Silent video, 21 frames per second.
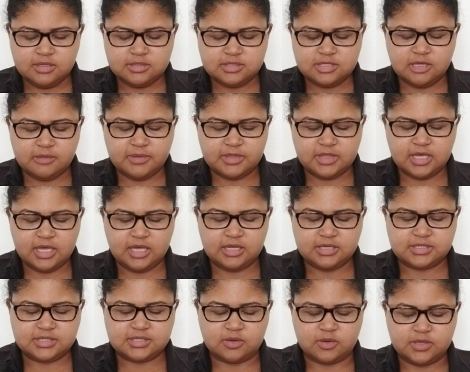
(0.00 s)
Tell me about the Eight
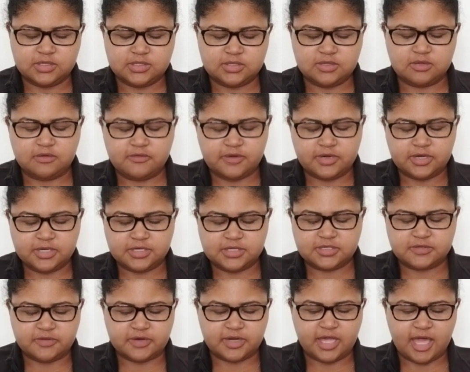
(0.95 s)
of Swords in
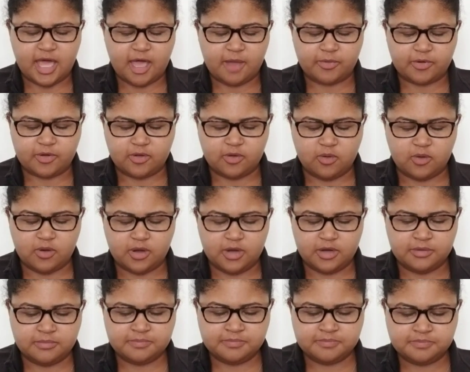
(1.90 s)
reverse for
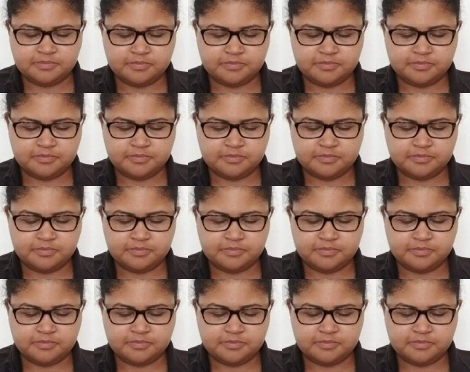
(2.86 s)
Capricorn